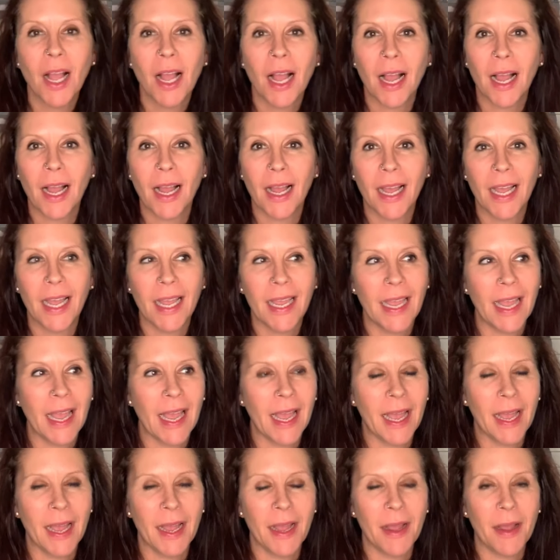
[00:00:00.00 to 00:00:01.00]
I
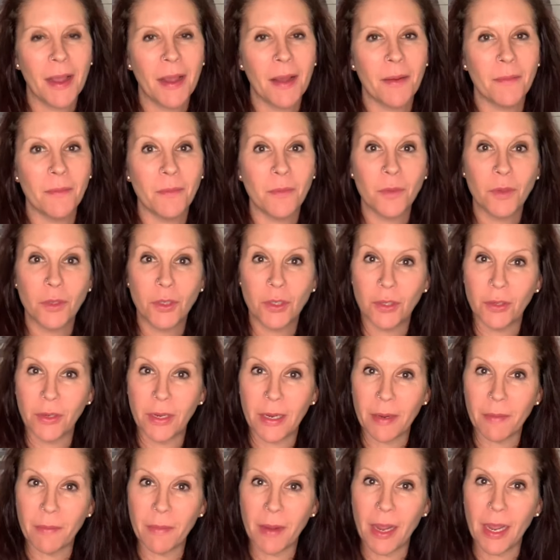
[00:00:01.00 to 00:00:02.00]
am
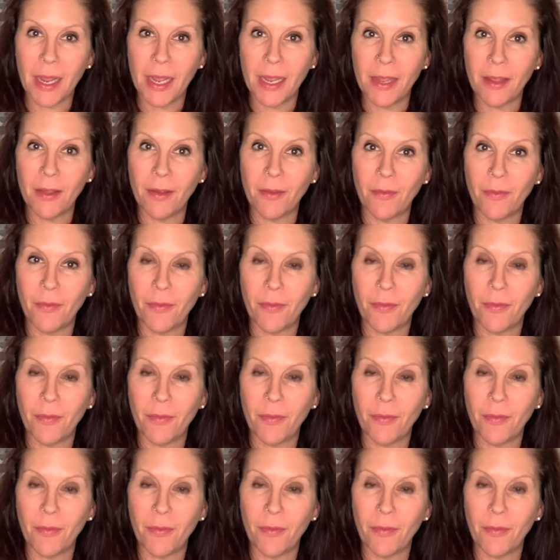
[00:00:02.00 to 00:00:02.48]
doing my